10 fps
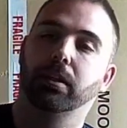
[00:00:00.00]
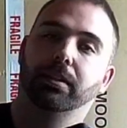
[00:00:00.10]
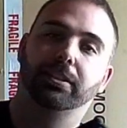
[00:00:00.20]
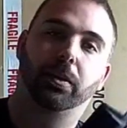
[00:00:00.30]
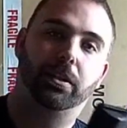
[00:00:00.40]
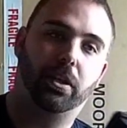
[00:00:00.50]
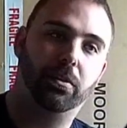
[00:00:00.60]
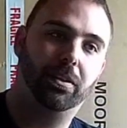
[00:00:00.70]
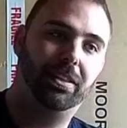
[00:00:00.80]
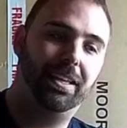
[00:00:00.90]
So it's
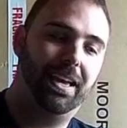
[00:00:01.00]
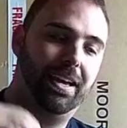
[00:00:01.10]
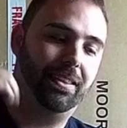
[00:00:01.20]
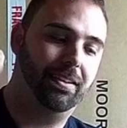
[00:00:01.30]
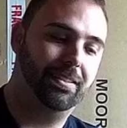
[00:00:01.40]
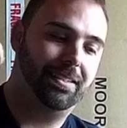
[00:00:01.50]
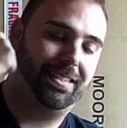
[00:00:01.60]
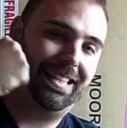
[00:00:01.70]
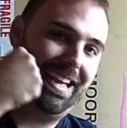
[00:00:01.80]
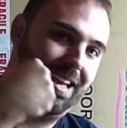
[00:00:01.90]
only the air that
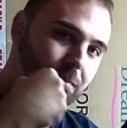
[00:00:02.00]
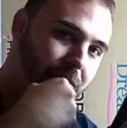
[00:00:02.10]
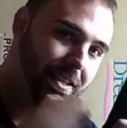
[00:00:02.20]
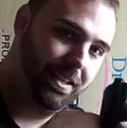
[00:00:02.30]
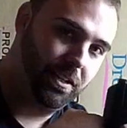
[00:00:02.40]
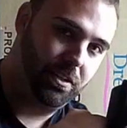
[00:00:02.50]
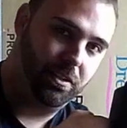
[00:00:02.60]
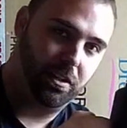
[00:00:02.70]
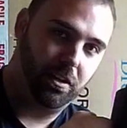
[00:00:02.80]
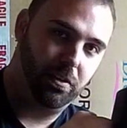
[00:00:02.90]
slams into
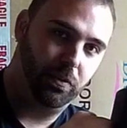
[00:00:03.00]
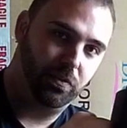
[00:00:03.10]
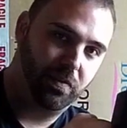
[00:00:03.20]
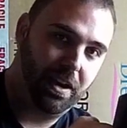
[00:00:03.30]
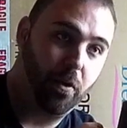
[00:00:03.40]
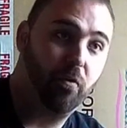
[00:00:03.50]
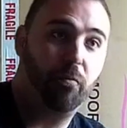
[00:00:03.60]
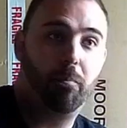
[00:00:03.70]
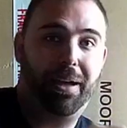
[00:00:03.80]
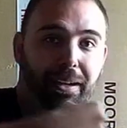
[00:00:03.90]
the closed
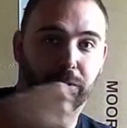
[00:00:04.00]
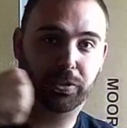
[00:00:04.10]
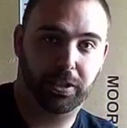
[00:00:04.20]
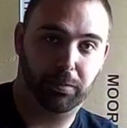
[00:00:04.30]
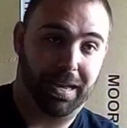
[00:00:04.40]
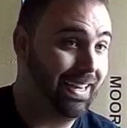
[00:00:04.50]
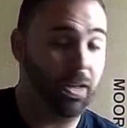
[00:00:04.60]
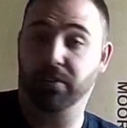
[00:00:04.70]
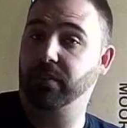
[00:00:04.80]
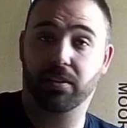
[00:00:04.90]
valve bouncing back. Now,
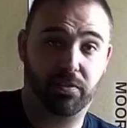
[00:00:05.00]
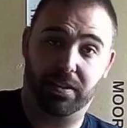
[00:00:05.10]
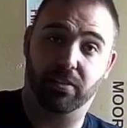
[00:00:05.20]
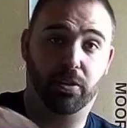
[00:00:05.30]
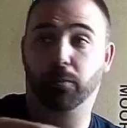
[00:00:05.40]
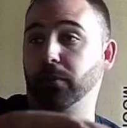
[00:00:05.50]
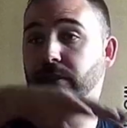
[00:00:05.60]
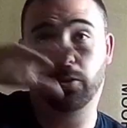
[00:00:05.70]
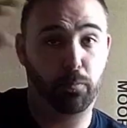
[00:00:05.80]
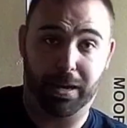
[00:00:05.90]
if another valve opens,
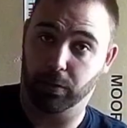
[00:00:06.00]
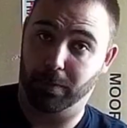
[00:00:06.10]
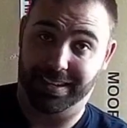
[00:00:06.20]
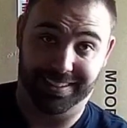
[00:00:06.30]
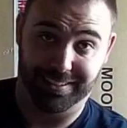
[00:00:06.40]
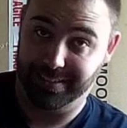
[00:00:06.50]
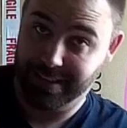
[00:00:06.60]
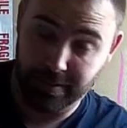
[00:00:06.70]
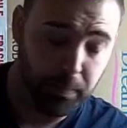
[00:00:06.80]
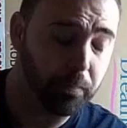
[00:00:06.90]
it could bounce back into
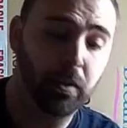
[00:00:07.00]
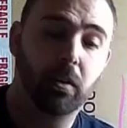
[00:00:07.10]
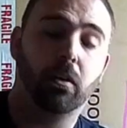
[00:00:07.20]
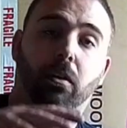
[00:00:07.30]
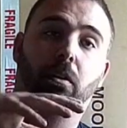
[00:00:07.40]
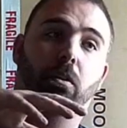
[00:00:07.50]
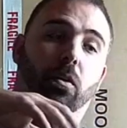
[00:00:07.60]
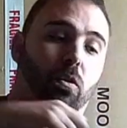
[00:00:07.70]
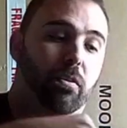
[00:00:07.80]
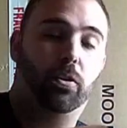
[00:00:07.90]
there,
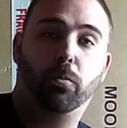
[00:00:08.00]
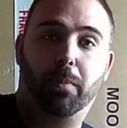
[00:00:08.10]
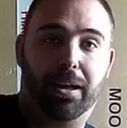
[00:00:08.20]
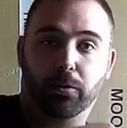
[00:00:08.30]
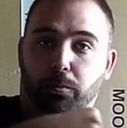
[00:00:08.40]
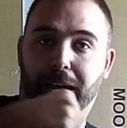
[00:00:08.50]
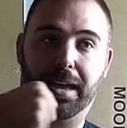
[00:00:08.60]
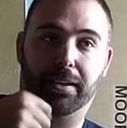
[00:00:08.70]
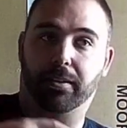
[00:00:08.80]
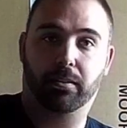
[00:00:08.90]
or it could bounce
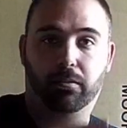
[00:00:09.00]
back.